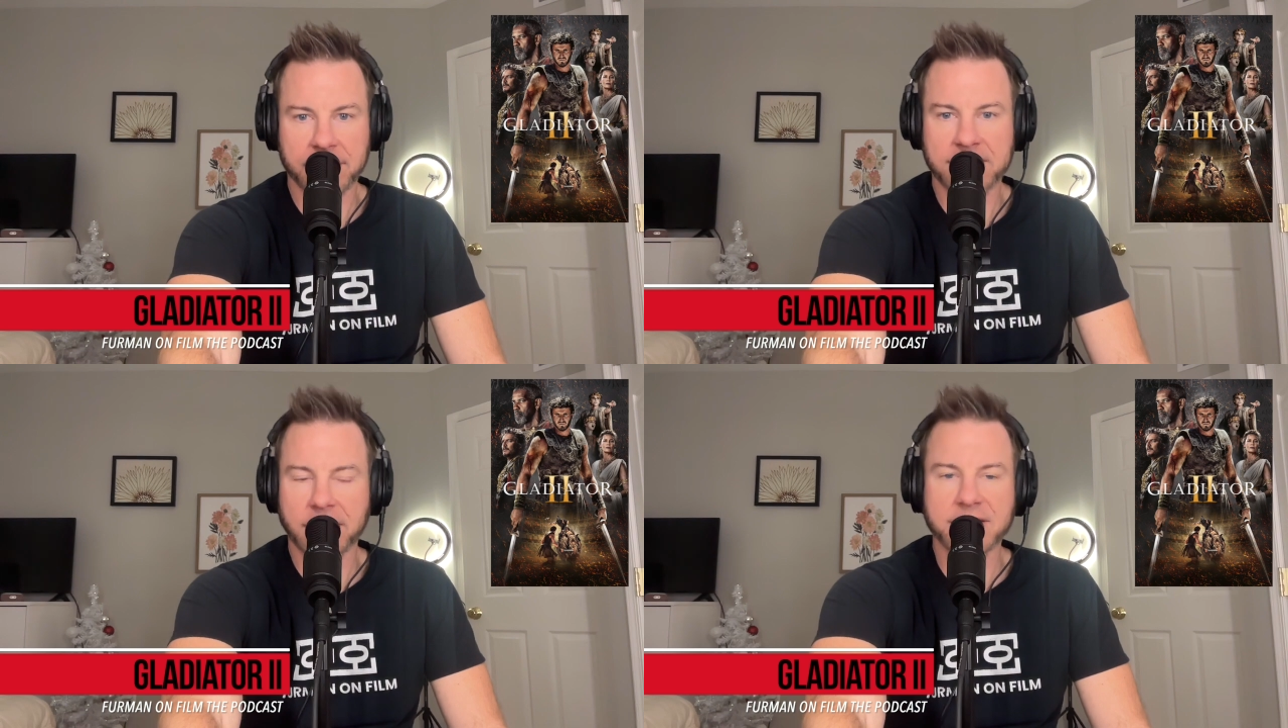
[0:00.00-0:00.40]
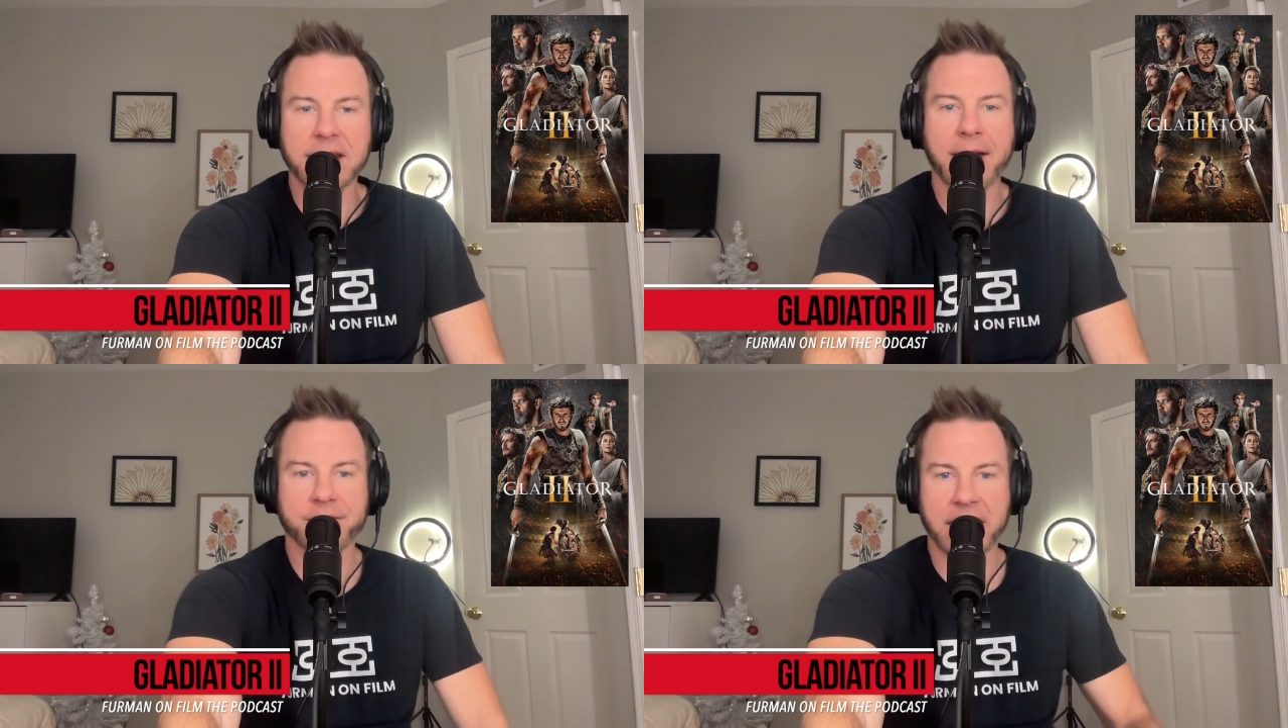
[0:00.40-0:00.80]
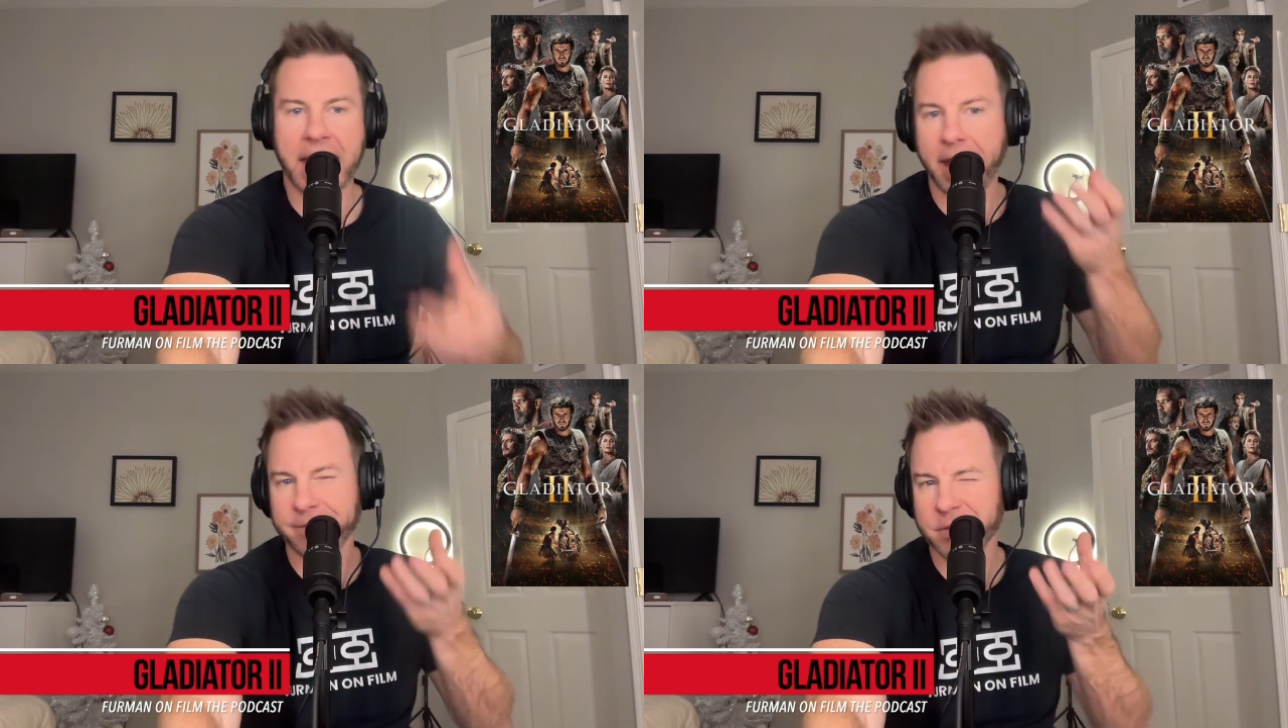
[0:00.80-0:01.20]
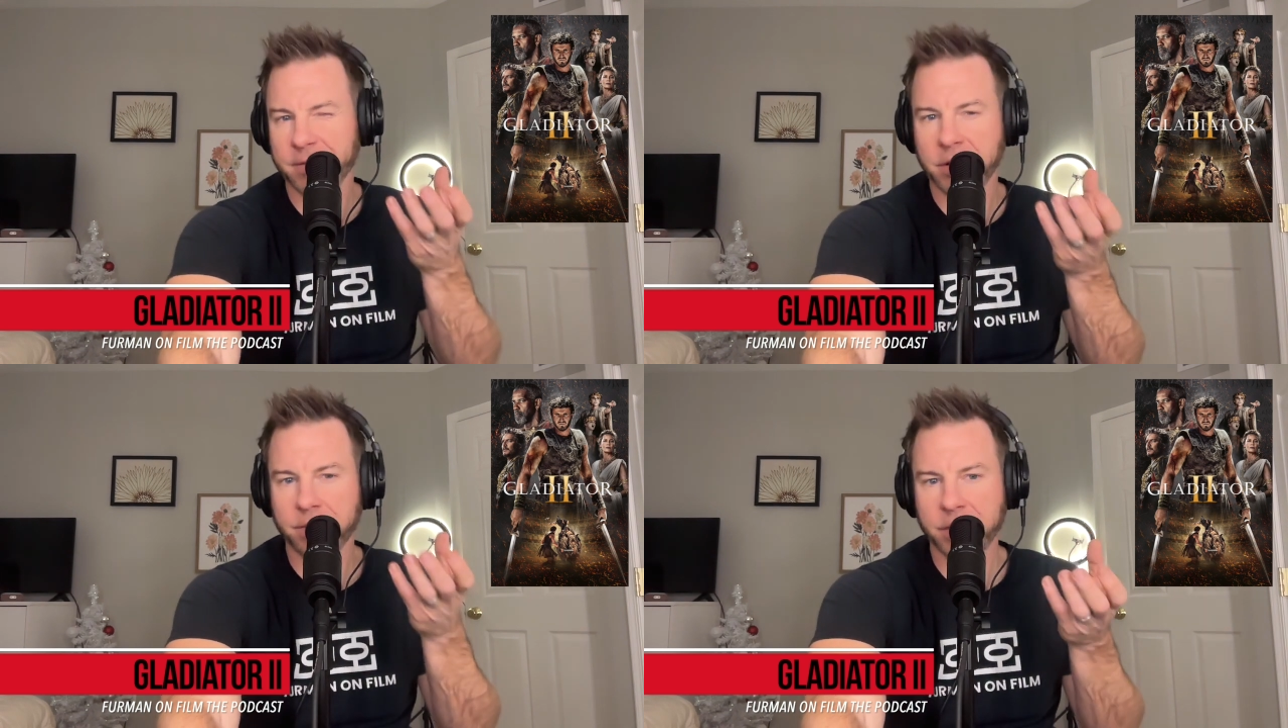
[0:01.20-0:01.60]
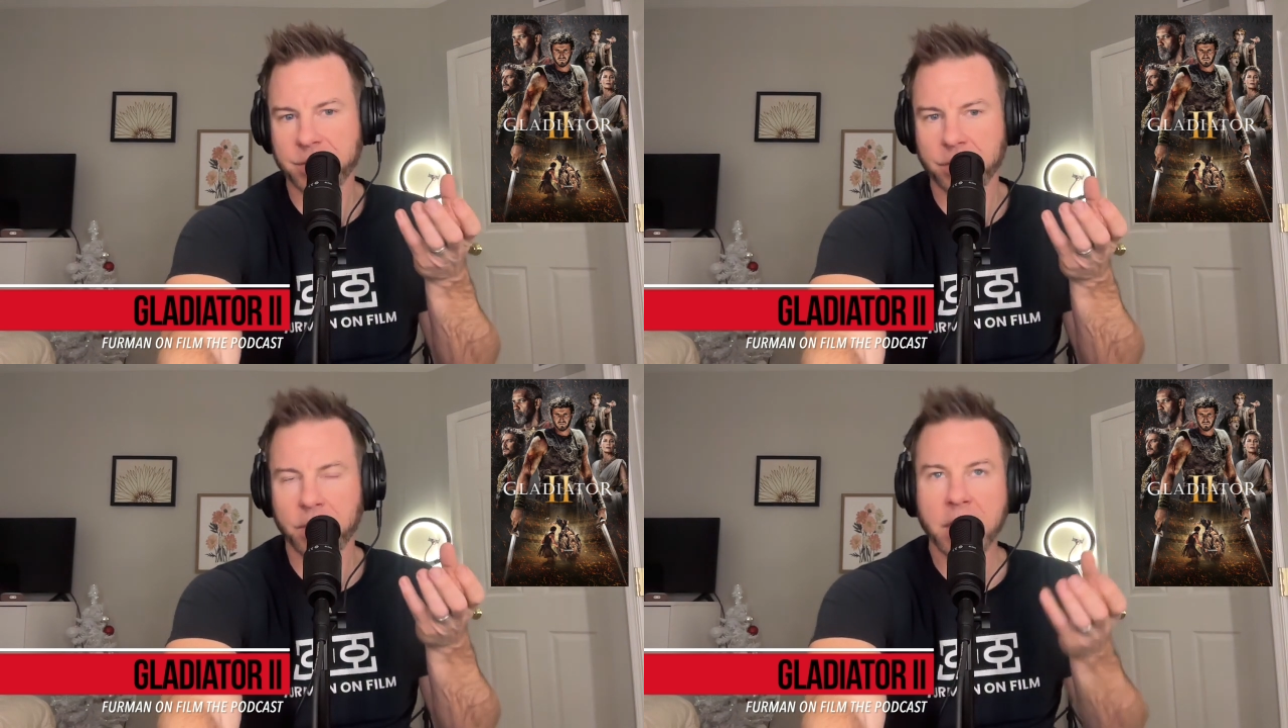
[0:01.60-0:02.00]
It doesn't have the heft of the
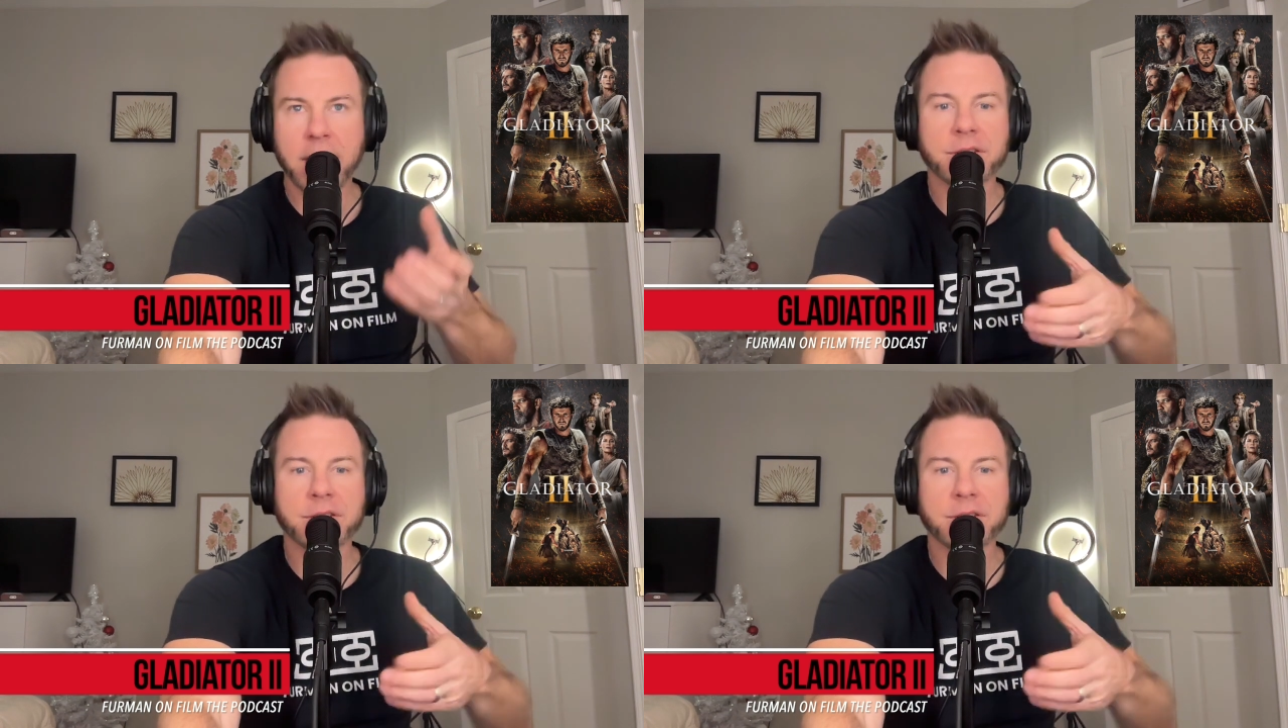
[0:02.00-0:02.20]
original.